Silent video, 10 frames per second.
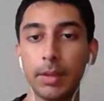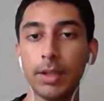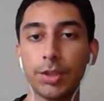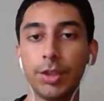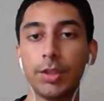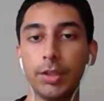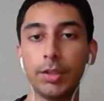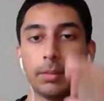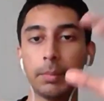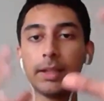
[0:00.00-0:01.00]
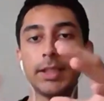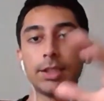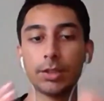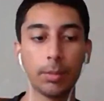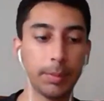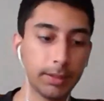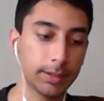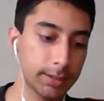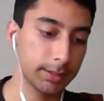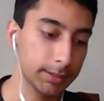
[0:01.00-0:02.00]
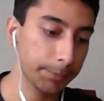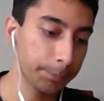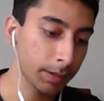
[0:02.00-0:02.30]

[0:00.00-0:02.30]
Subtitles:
Make sure the message is not being distilled.